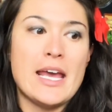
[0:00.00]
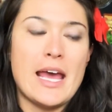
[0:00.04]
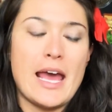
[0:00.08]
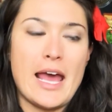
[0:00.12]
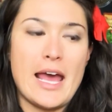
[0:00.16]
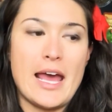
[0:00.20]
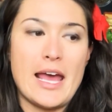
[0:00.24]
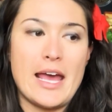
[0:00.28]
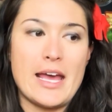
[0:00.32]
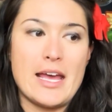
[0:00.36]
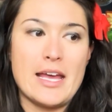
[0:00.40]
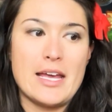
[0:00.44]

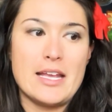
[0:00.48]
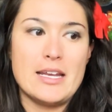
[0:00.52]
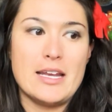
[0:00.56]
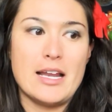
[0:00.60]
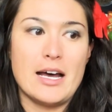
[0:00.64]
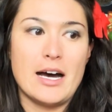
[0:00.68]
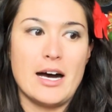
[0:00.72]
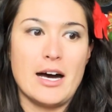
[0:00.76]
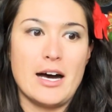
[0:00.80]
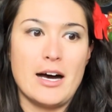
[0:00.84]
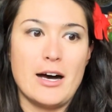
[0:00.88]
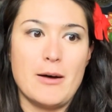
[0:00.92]
And
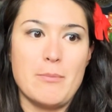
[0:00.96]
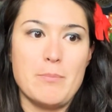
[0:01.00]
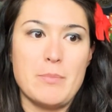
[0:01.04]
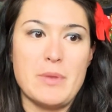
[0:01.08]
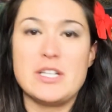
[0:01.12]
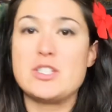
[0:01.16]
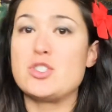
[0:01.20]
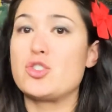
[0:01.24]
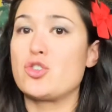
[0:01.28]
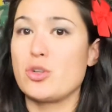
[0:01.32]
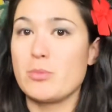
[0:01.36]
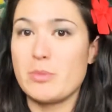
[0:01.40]

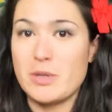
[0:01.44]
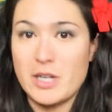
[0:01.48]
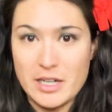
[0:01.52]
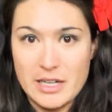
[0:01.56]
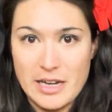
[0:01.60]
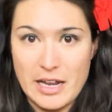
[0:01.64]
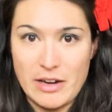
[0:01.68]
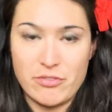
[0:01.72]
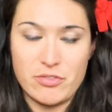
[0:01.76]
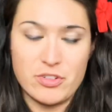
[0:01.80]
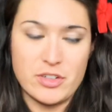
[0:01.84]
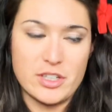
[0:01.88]
it's streaming on
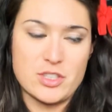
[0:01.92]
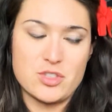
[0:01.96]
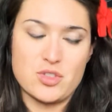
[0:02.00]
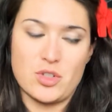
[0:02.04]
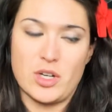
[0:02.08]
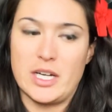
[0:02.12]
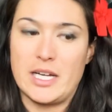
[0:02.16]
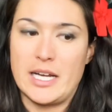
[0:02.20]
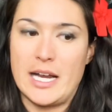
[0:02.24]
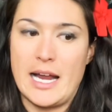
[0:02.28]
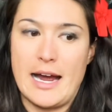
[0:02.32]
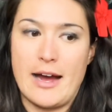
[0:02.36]
Netflix
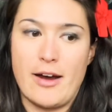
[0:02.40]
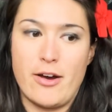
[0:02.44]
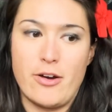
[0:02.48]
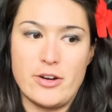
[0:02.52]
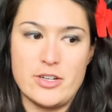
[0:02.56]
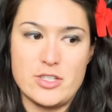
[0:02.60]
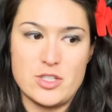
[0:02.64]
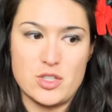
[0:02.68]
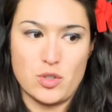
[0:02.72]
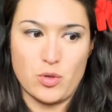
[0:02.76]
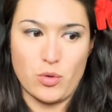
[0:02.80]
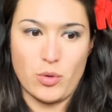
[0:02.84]
right now.
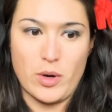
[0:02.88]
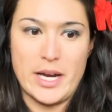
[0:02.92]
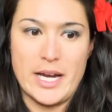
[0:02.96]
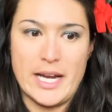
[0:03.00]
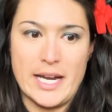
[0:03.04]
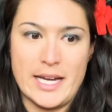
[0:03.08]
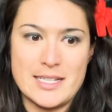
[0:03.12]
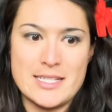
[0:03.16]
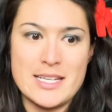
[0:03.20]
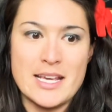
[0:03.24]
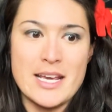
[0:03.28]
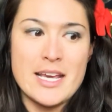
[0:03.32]
It's
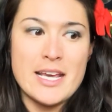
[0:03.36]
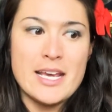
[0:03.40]
great.